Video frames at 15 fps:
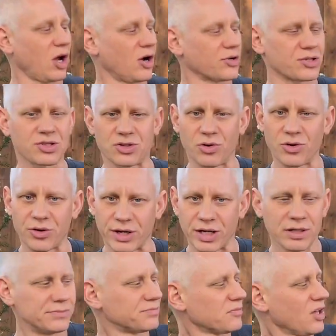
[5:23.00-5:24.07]
our story.
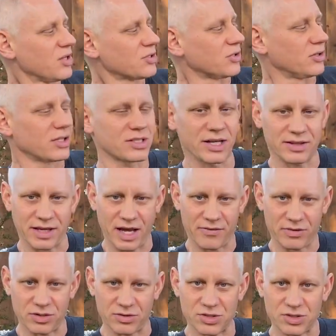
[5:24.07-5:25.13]
So it looks like they have a
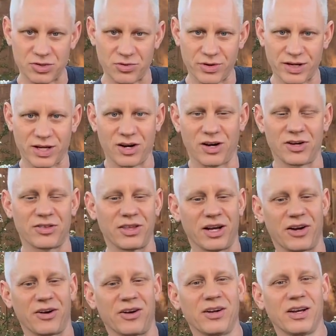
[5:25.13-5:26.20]
little story card
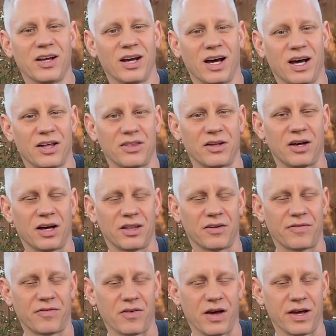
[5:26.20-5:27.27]
there on the
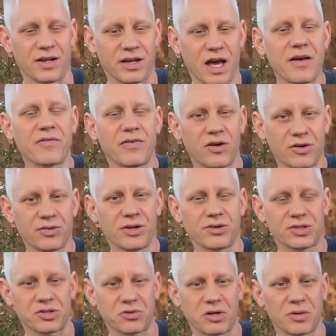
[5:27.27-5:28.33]
front. And I've heard their
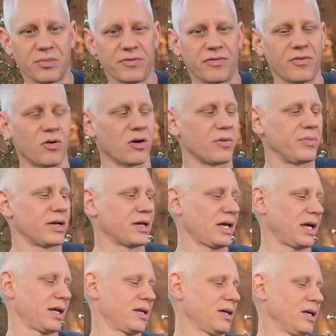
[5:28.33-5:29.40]
story before, but
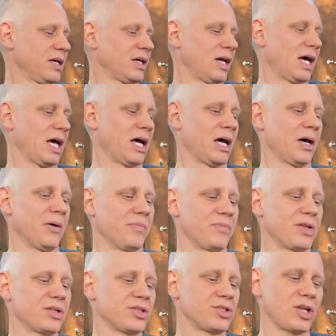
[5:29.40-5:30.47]
again,
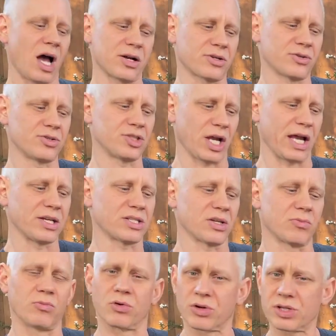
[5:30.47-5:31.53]
the Dr.
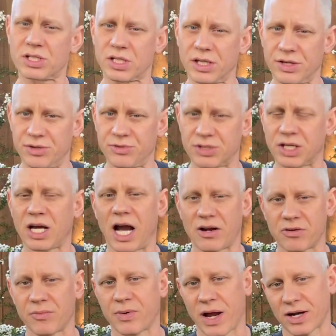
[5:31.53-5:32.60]
Jason Worsland, who's a
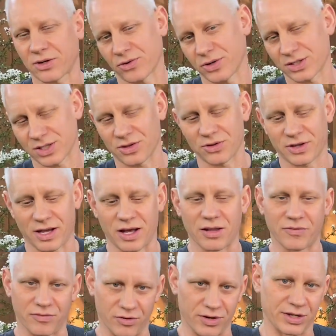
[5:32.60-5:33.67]
chiropractor in Southern
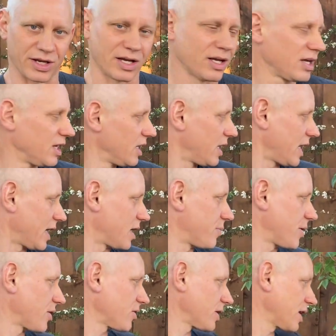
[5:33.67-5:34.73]
California, and
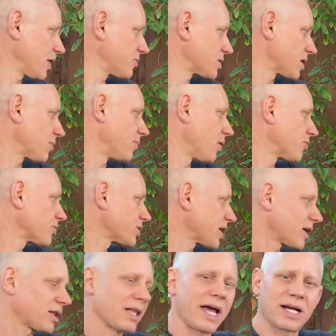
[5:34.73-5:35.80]
apparently he was in a
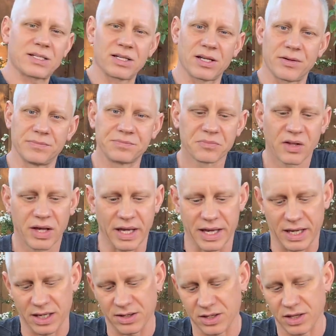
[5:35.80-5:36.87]
motorcycle accident,
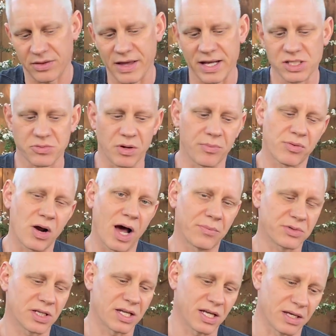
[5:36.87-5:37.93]
and that's what
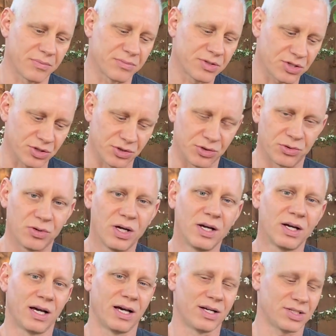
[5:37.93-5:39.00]
prompted him to
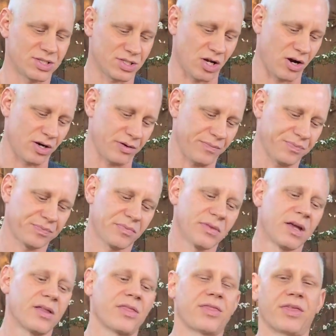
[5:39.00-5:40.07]
start
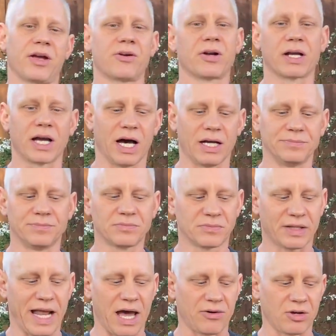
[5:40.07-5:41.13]
Theragun,
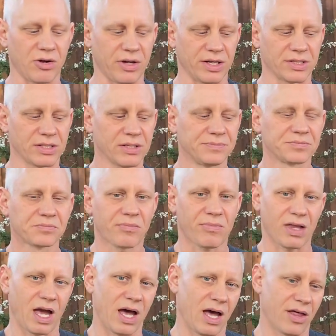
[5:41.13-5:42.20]
now known as
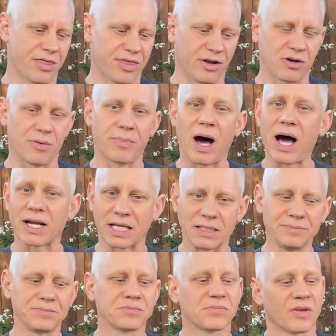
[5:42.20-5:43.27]
Therabody,
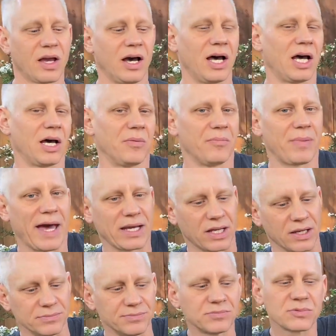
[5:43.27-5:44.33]
back
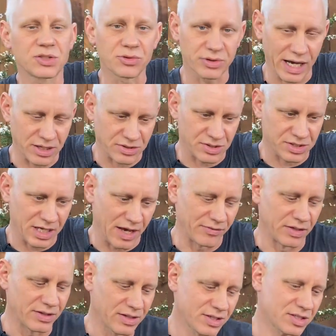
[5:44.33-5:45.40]
in
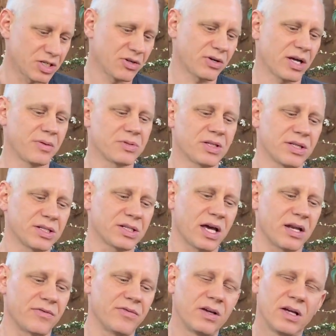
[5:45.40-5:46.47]
2007. So it comes in this
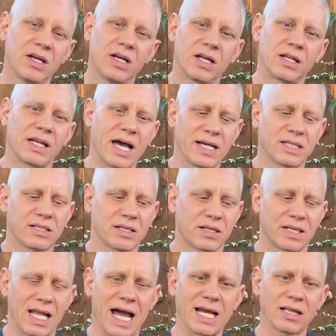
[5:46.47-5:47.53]
kind of nice
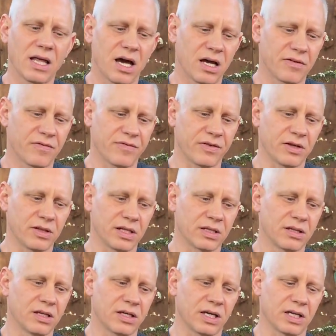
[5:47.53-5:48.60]
nylon feeling
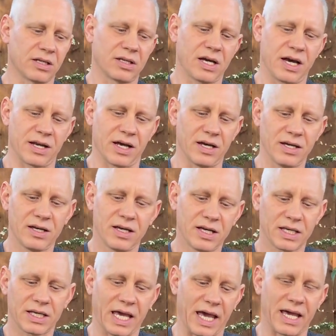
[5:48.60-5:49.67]
looking kind of
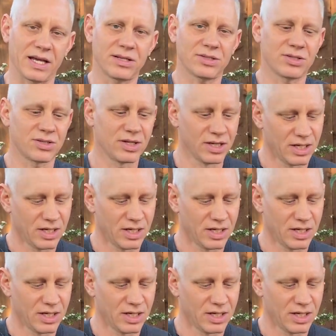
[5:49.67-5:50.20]
case,